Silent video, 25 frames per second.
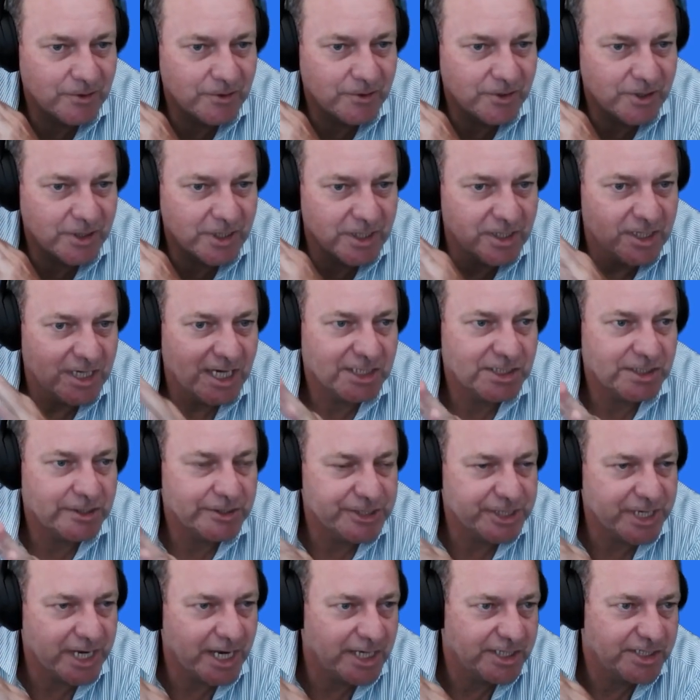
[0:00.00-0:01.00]
the international
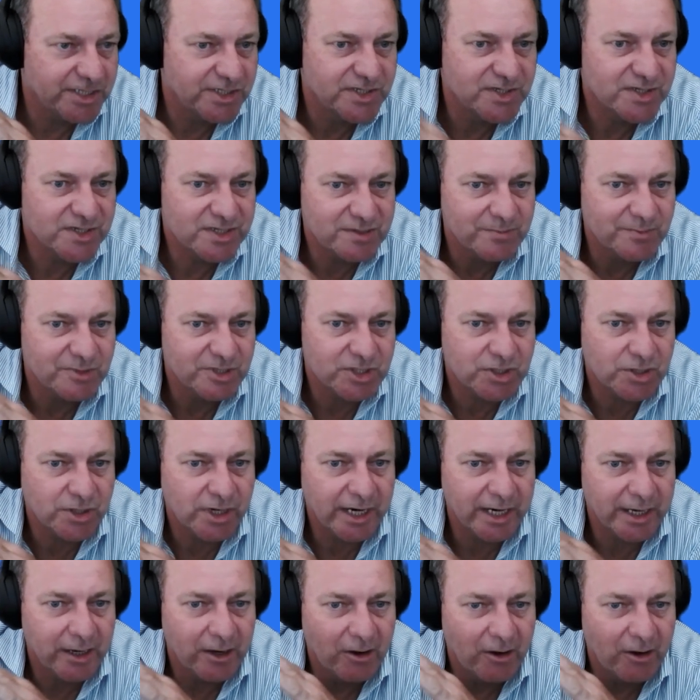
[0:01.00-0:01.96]
education system in Australia,